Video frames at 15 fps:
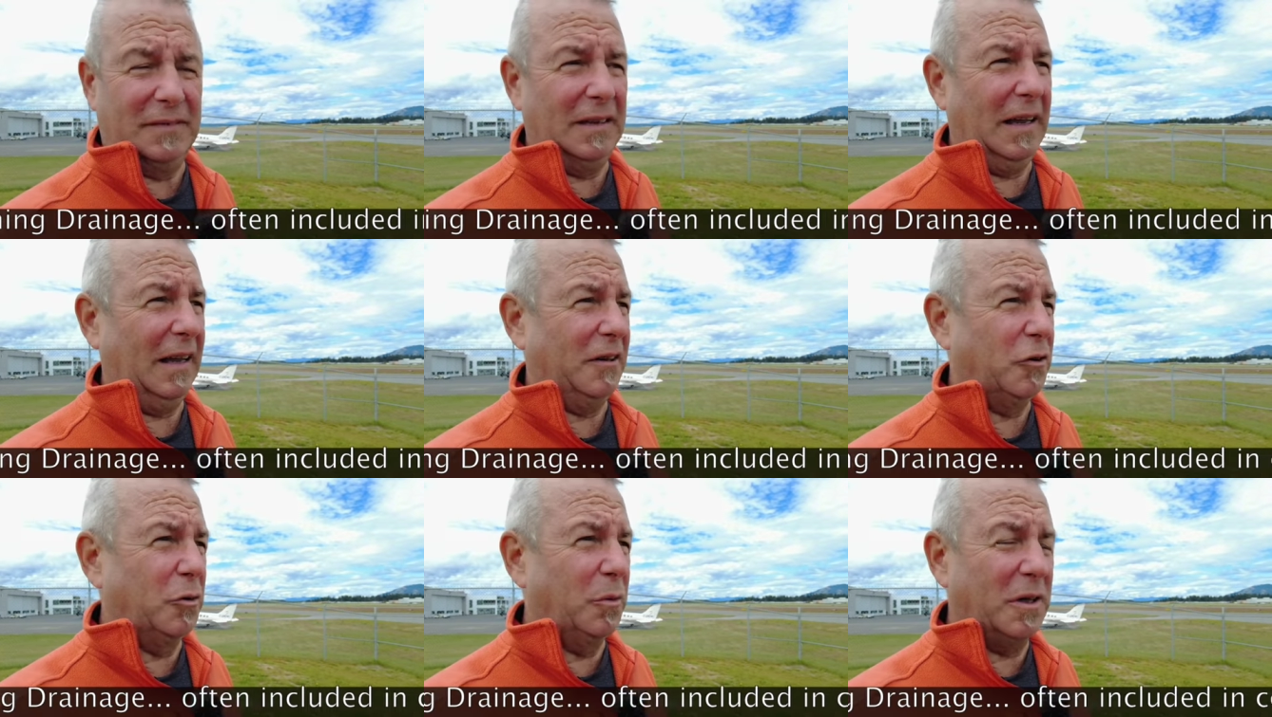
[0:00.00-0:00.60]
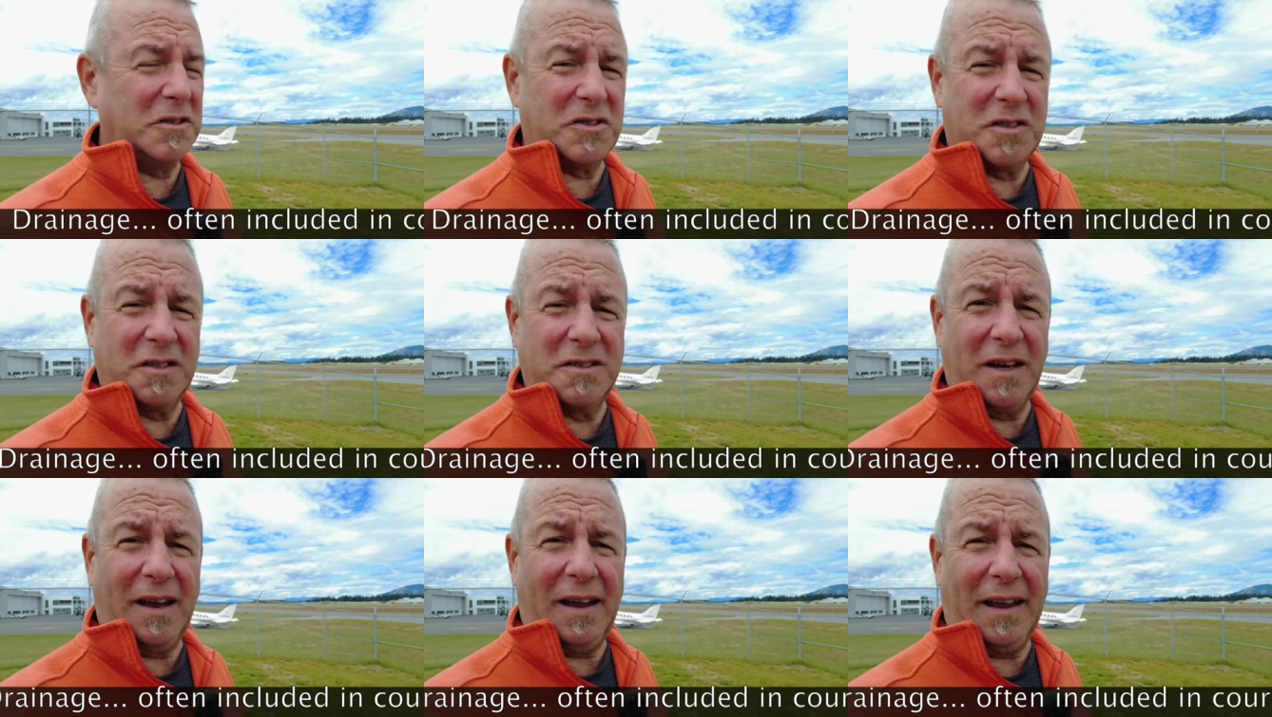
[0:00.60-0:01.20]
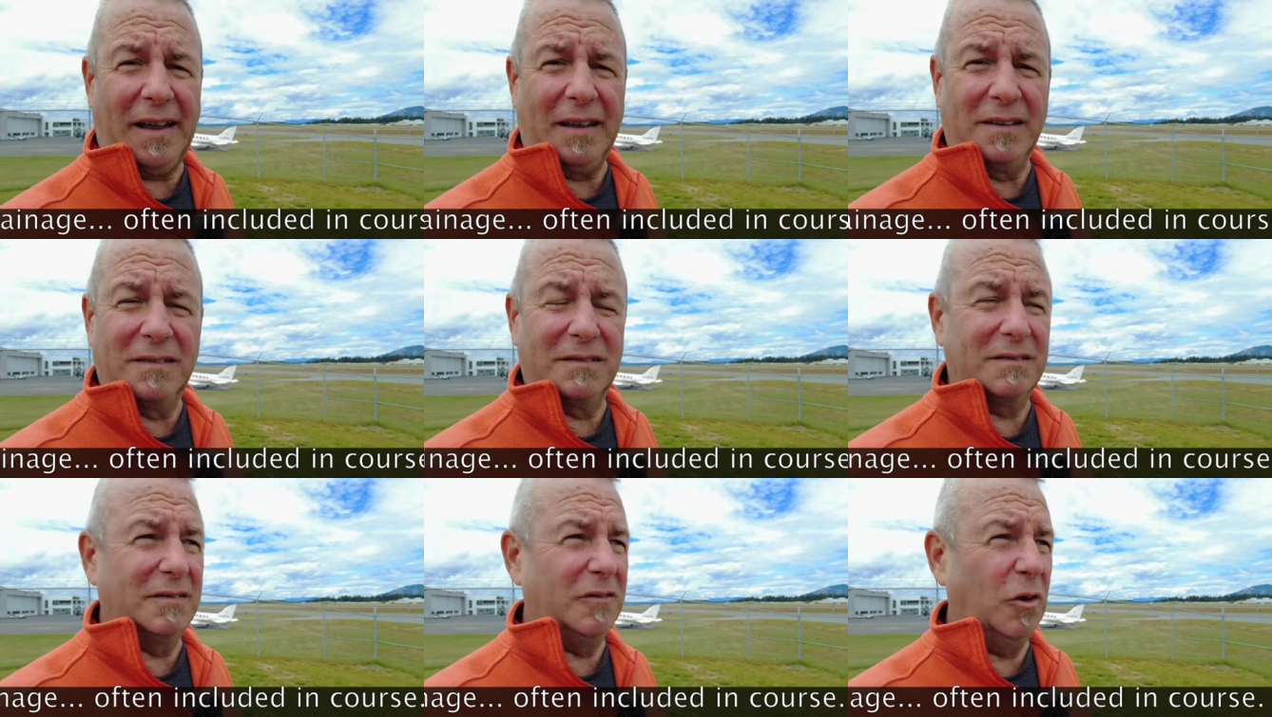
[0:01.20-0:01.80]
And who wants to die?
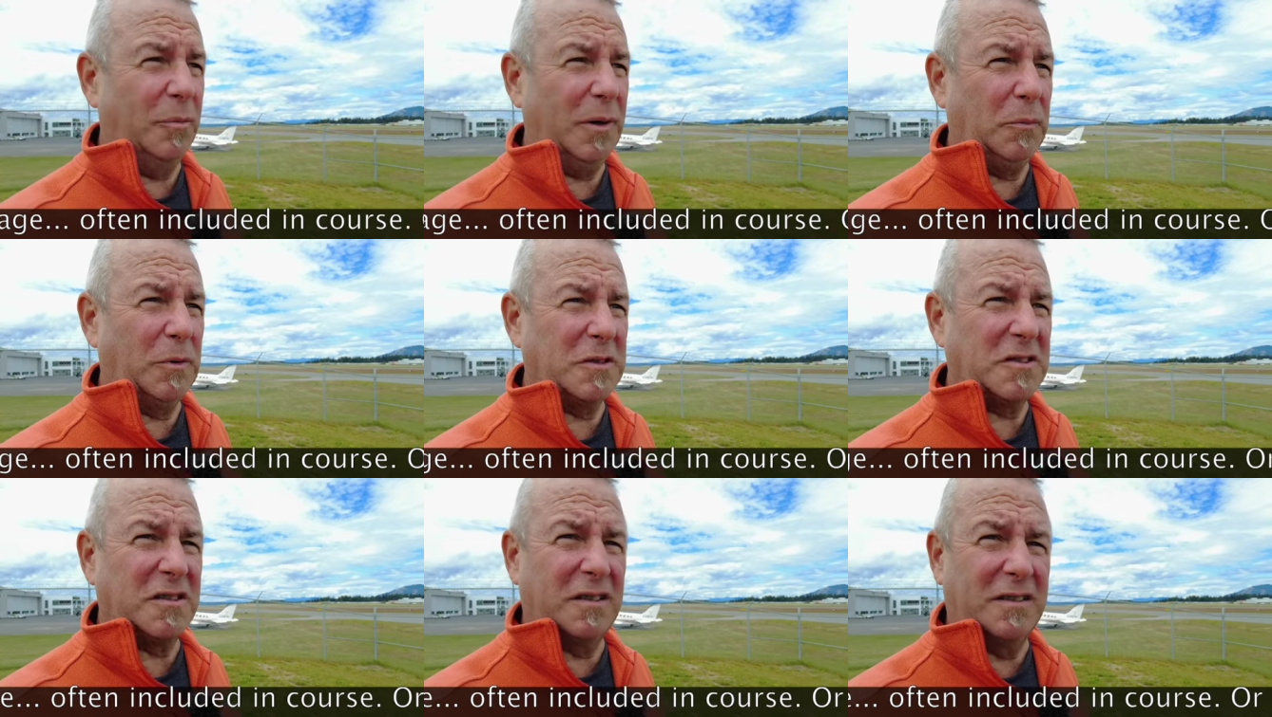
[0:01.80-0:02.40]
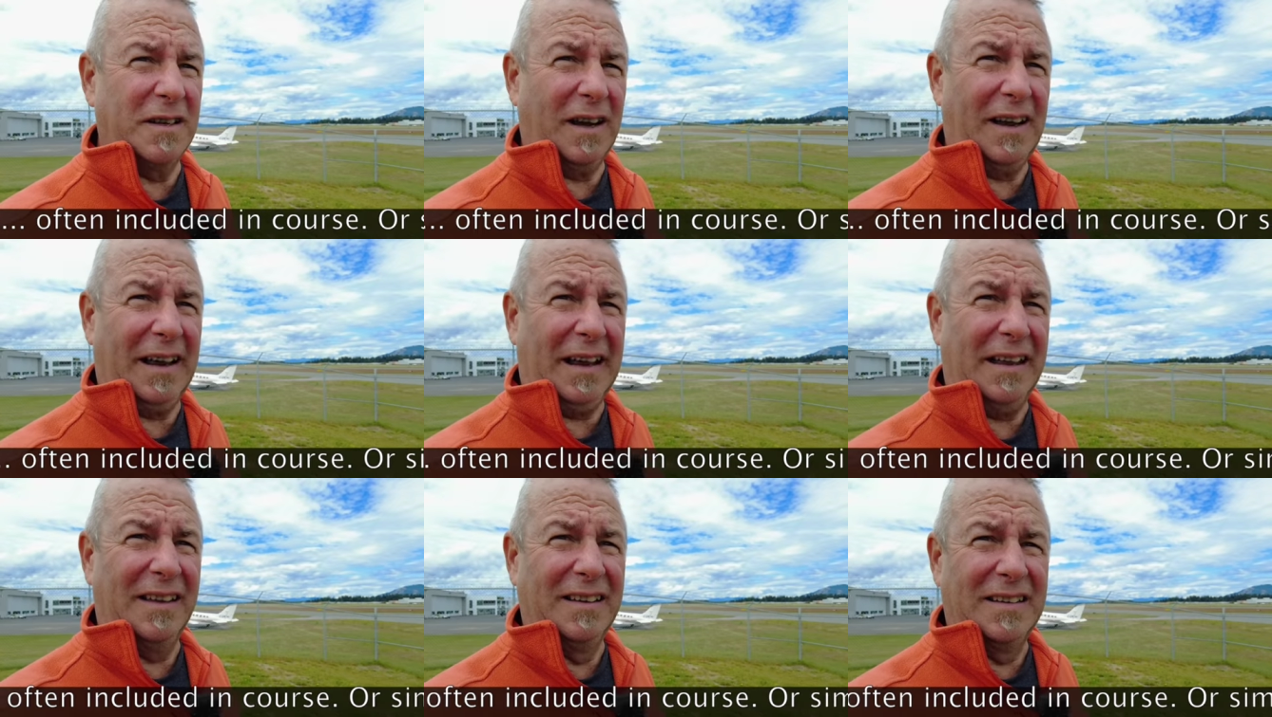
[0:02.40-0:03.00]
Nobody wants to die.